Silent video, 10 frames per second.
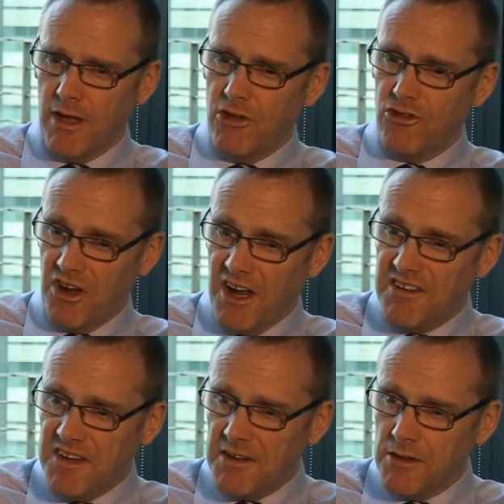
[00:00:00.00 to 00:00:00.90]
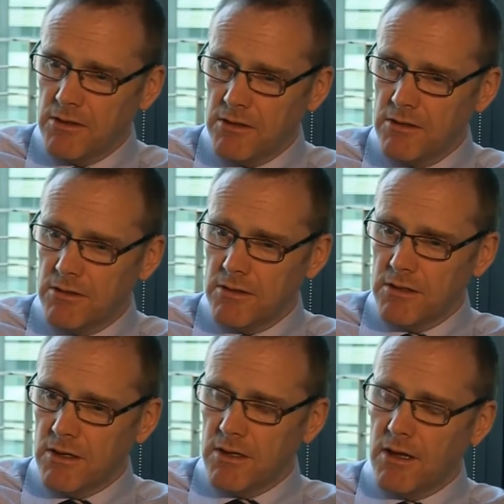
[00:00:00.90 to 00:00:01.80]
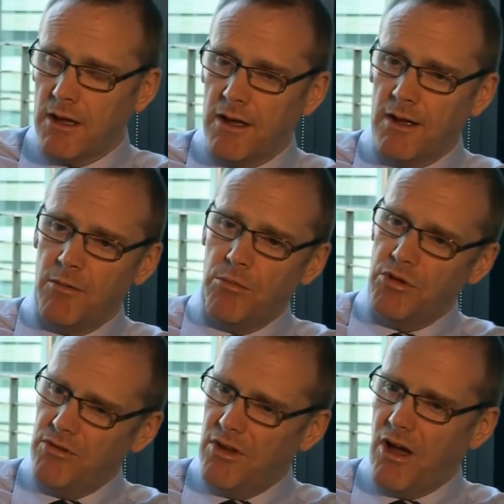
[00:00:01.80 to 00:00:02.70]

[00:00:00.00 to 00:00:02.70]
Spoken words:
It's not ideal, but